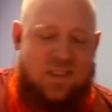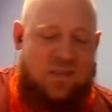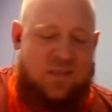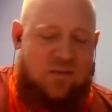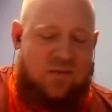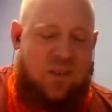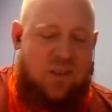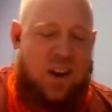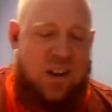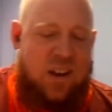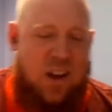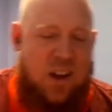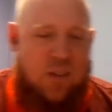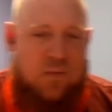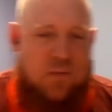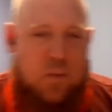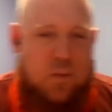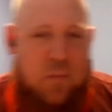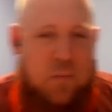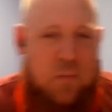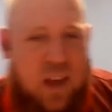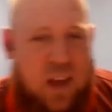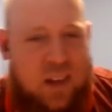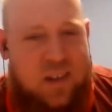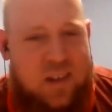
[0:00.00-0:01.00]
right off the
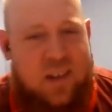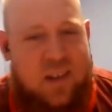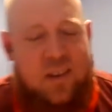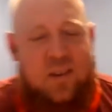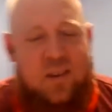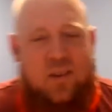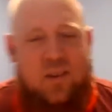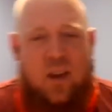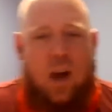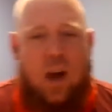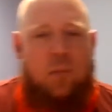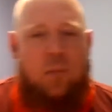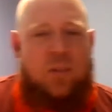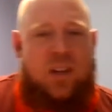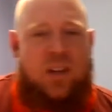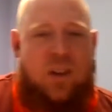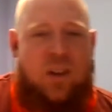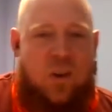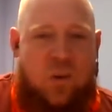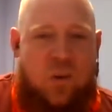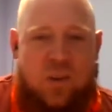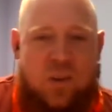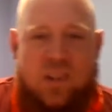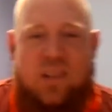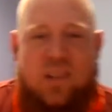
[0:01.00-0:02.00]
bat.
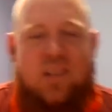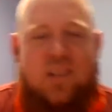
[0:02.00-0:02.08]
Domino,